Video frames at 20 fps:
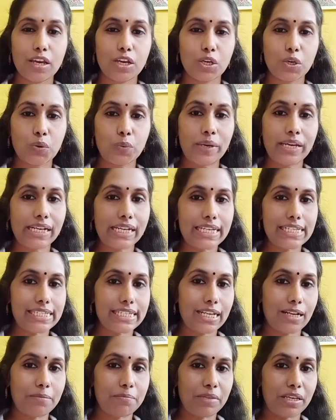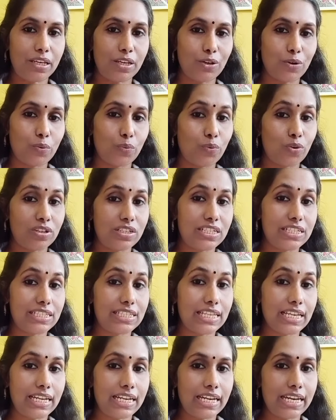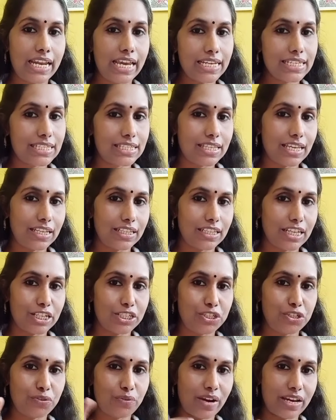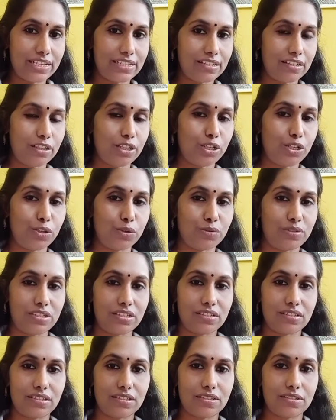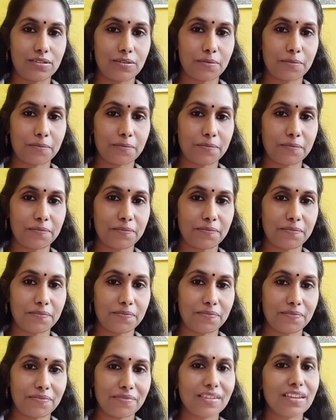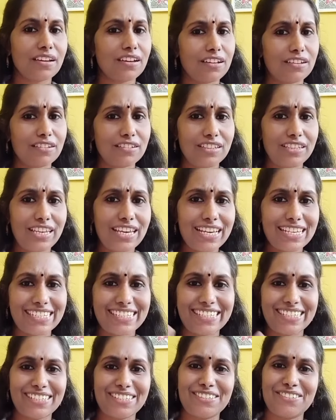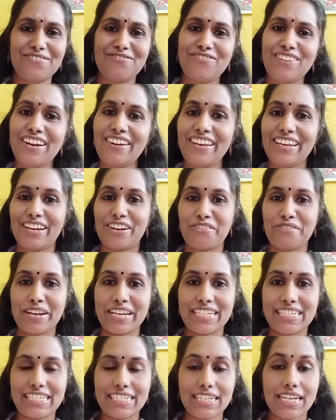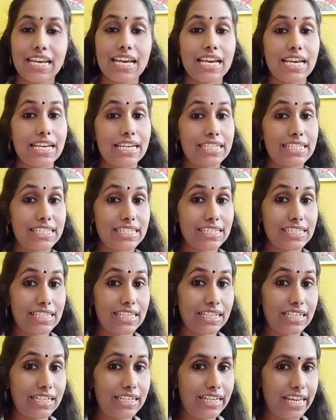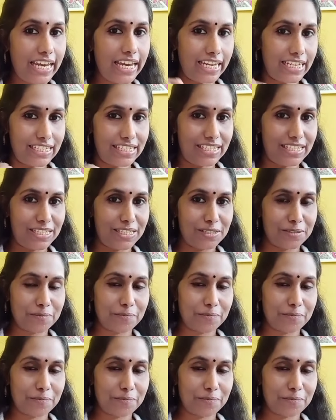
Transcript: Quickly tell me, what is the next thing that you write in the notice? Yes, very correct. It is the date.